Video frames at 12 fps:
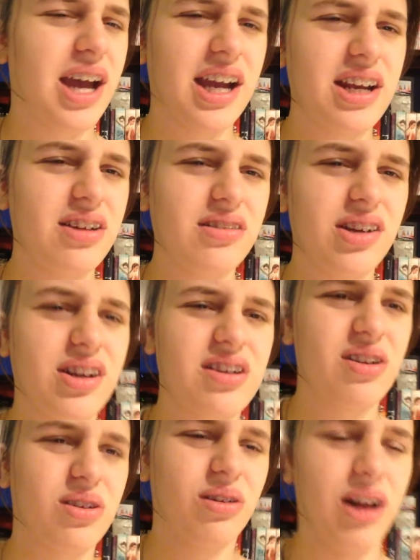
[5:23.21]
I don't
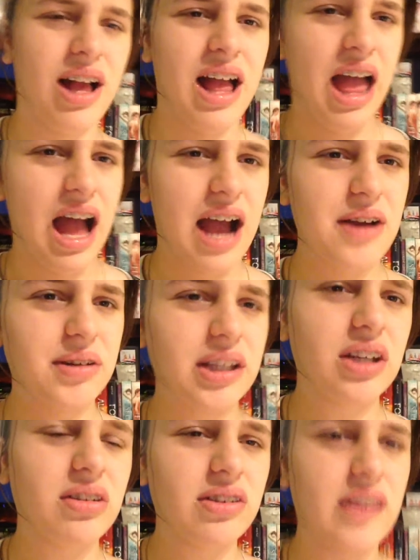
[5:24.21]
know. I
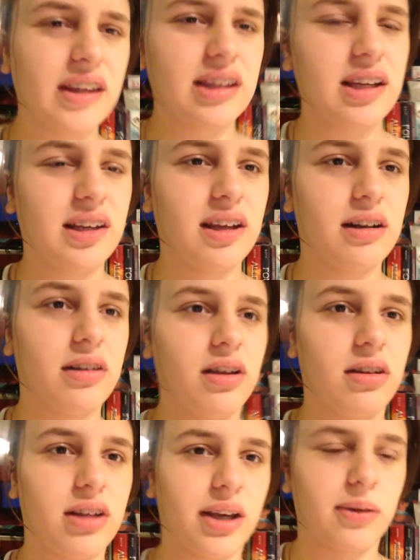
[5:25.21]
really don't think they'd get
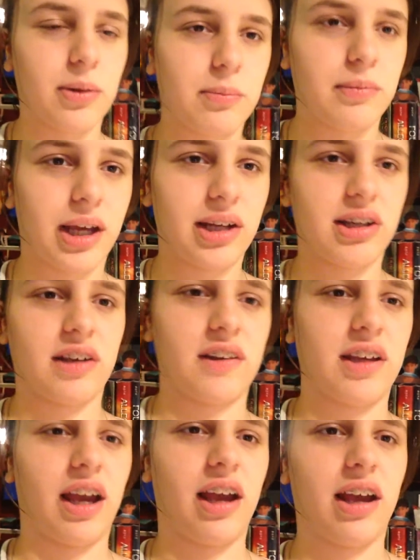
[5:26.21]
along, like,
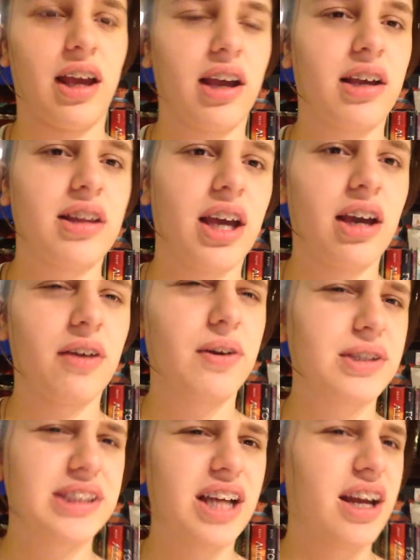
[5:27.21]
romantically.
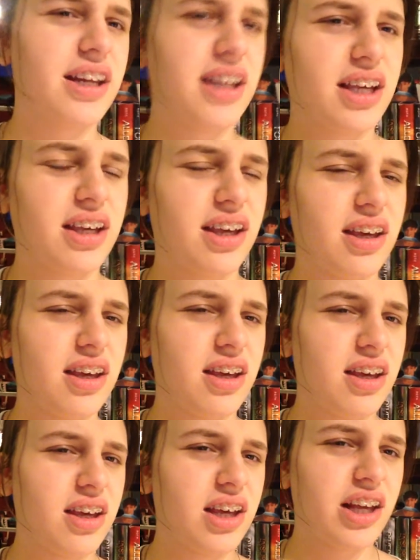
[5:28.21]
It's kind of like
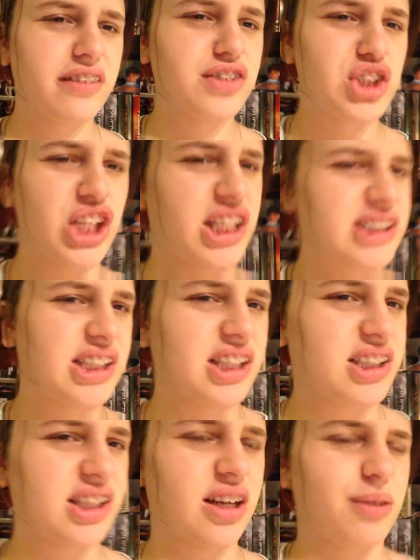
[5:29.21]
if Jason
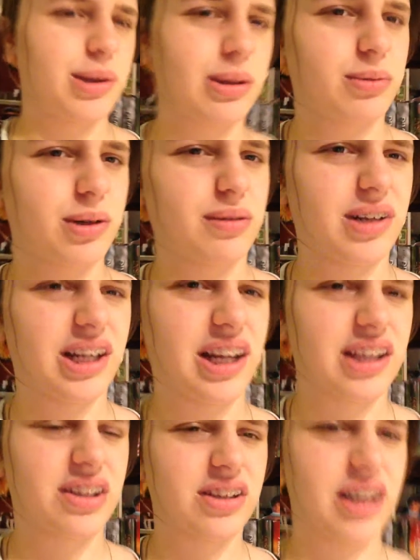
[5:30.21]
and Annabeth were to be
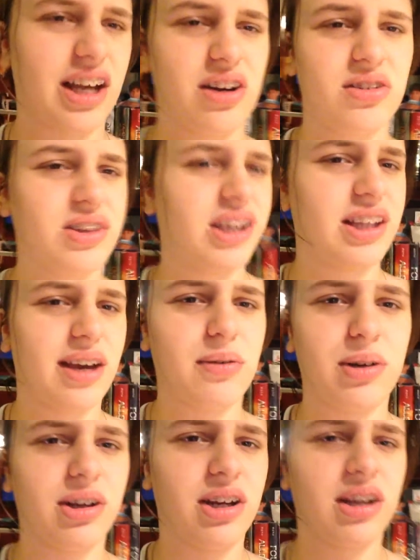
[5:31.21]
together. Like, I don't think they
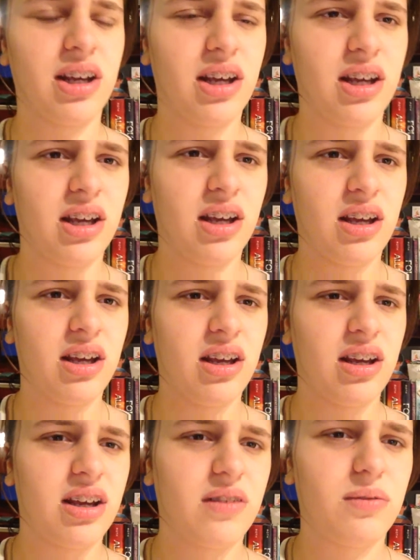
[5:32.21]
would
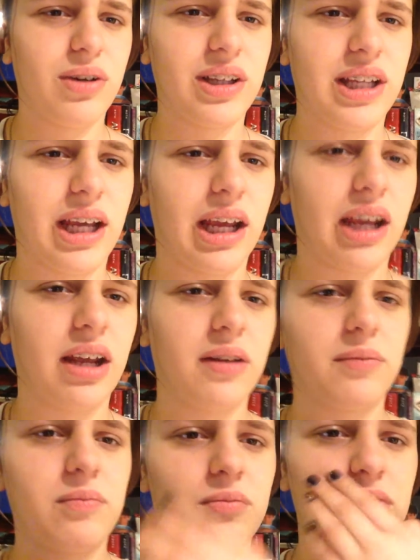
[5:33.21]
really
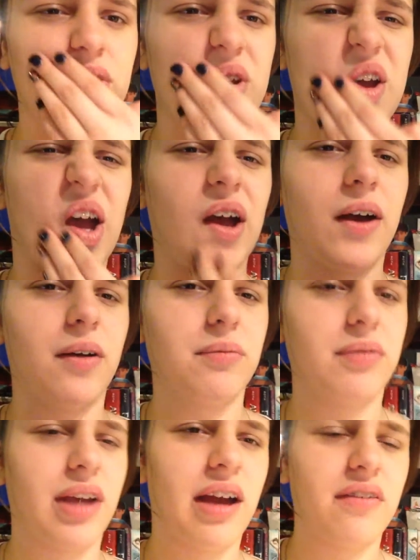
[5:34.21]

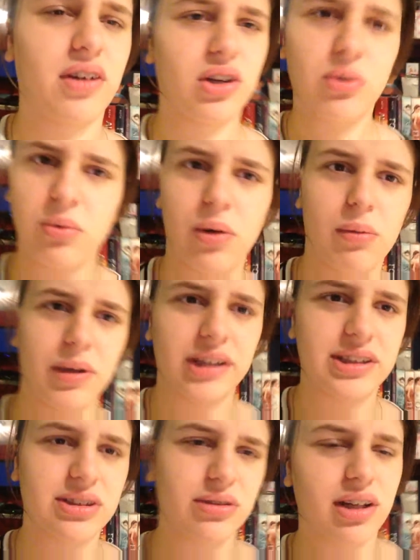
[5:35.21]
have a good romance or